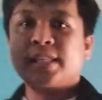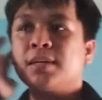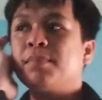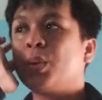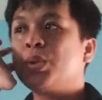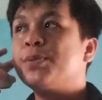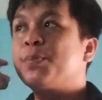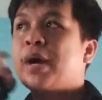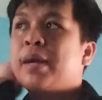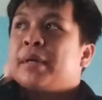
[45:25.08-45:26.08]
the
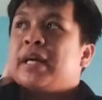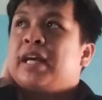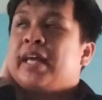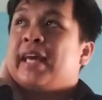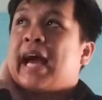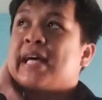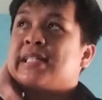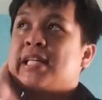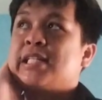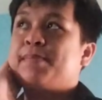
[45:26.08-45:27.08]
most primarily
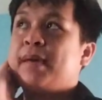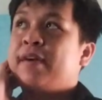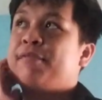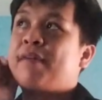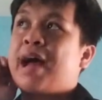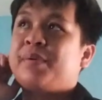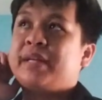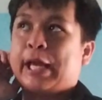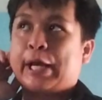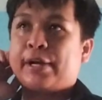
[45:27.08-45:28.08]
gas that is being
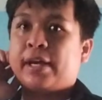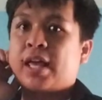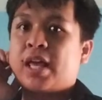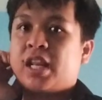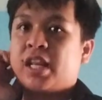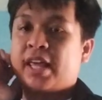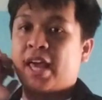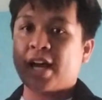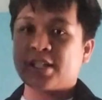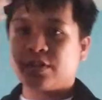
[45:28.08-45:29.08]
found here in
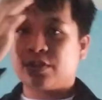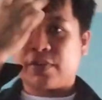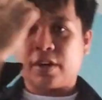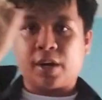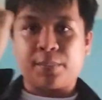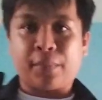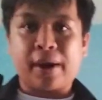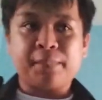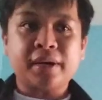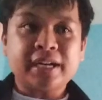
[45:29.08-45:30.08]
the exosphere are
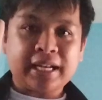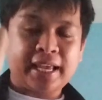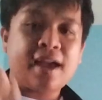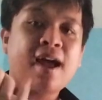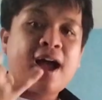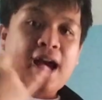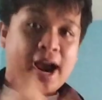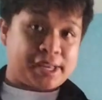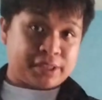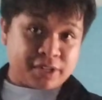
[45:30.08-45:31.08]
primarily
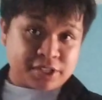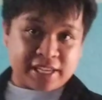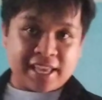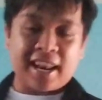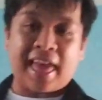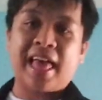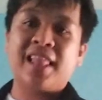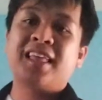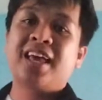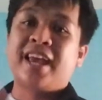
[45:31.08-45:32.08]
hydrogen
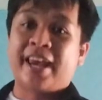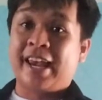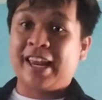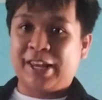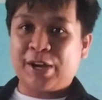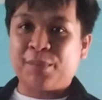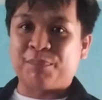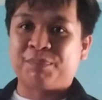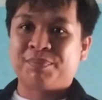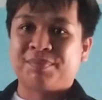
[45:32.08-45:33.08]
and
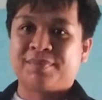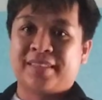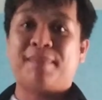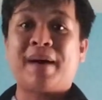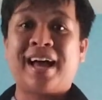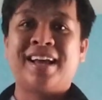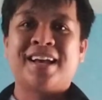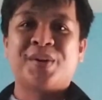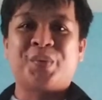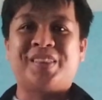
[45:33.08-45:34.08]
helium. Diba?
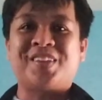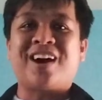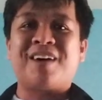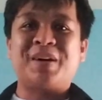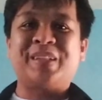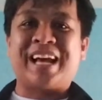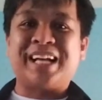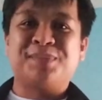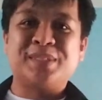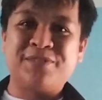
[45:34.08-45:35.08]
When we talk about the
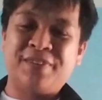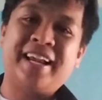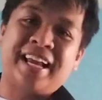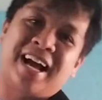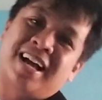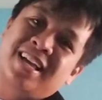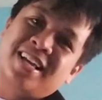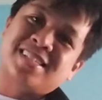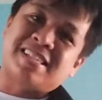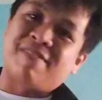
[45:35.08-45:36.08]
atmosphere nga,
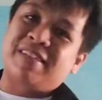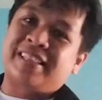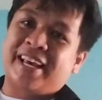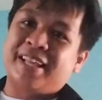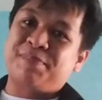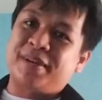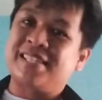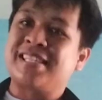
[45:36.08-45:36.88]
78%